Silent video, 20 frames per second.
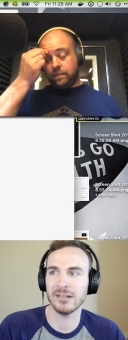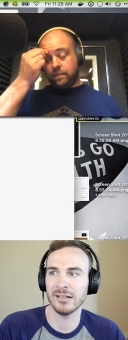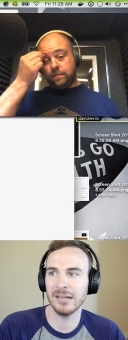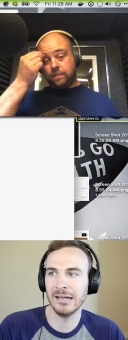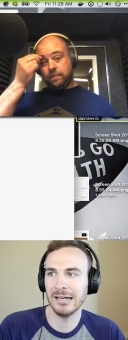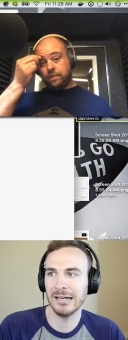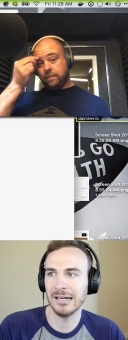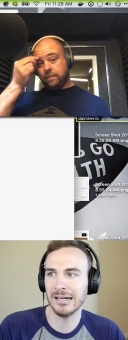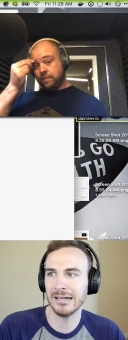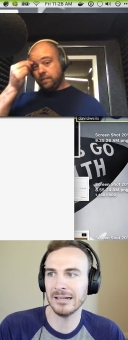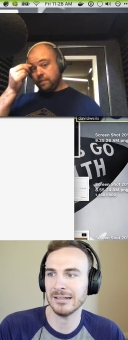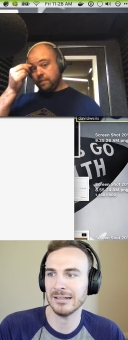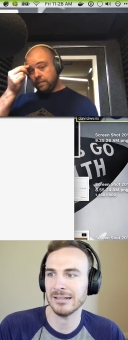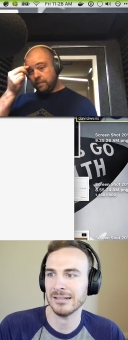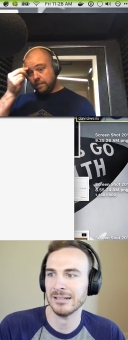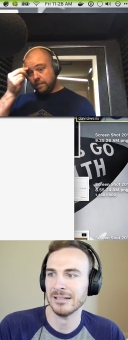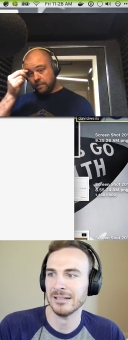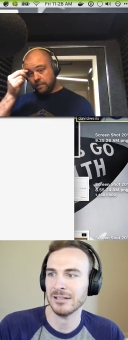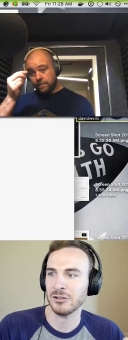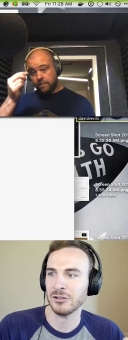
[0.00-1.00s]
Speaker 1: Uh,
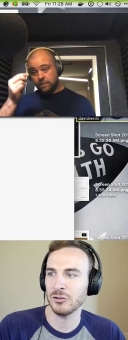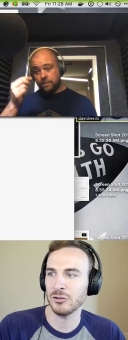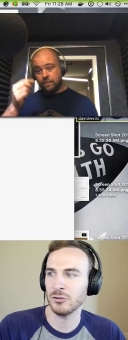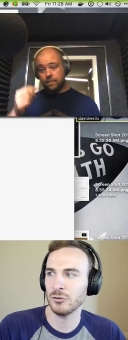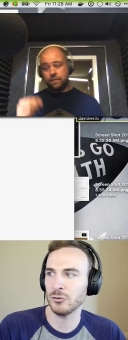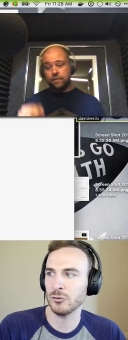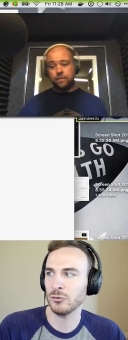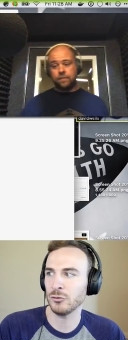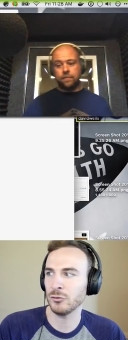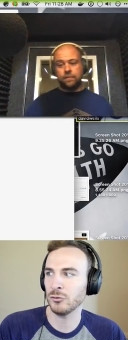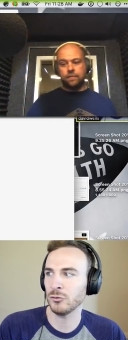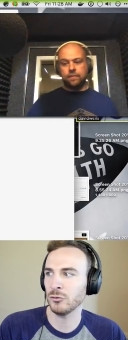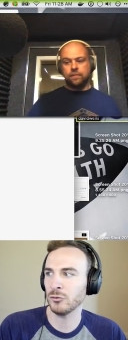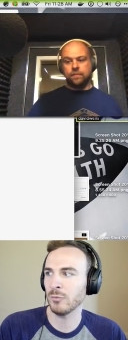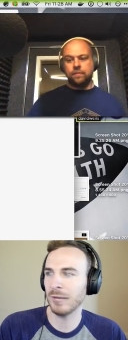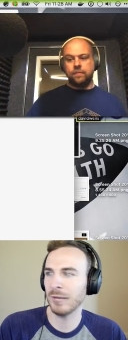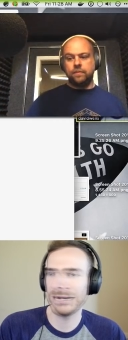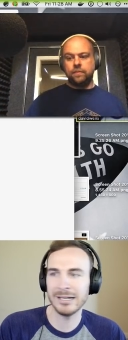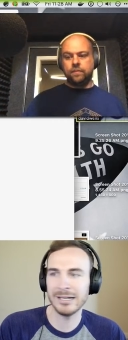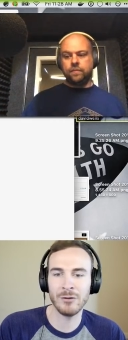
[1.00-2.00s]
you
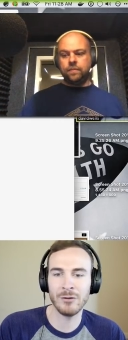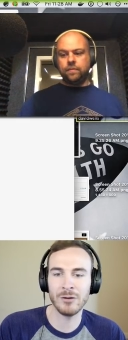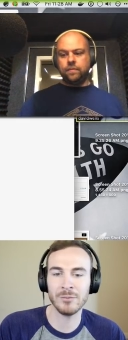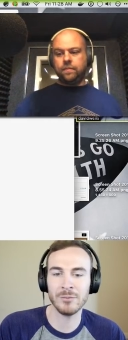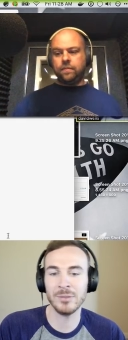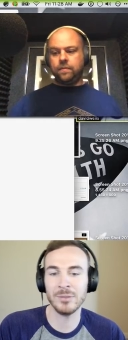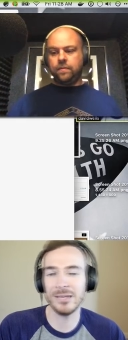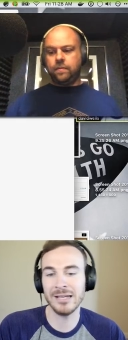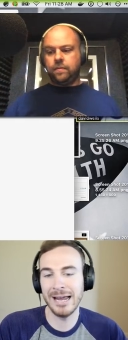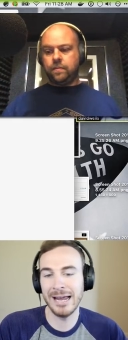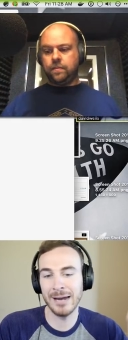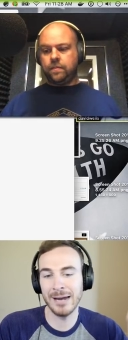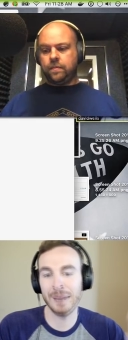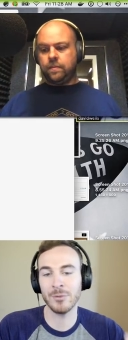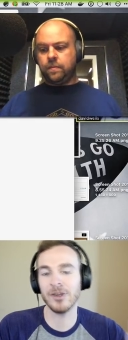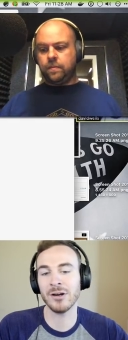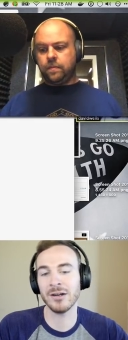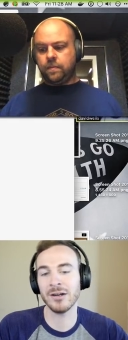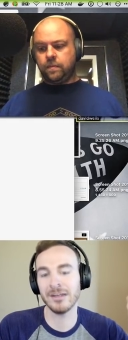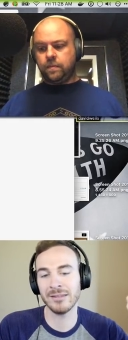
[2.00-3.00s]
might not want to be
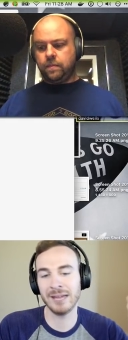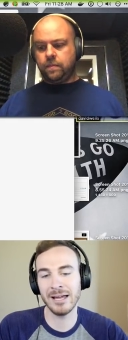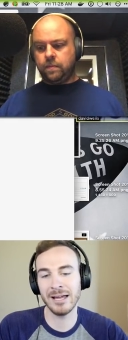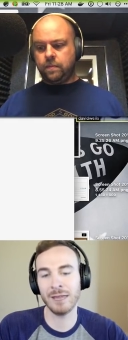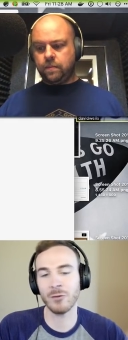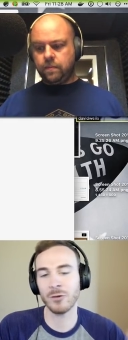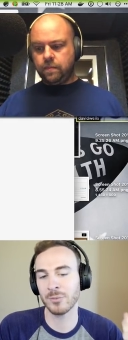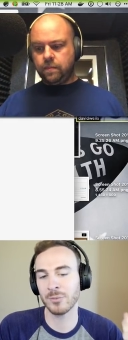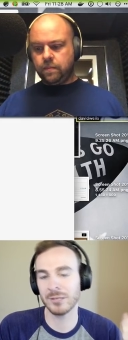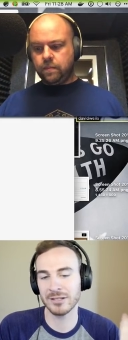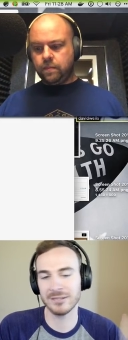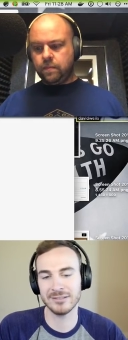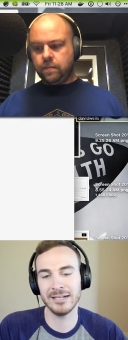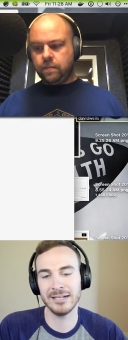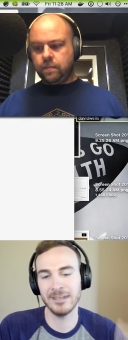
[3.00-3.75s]
hammering that WordPress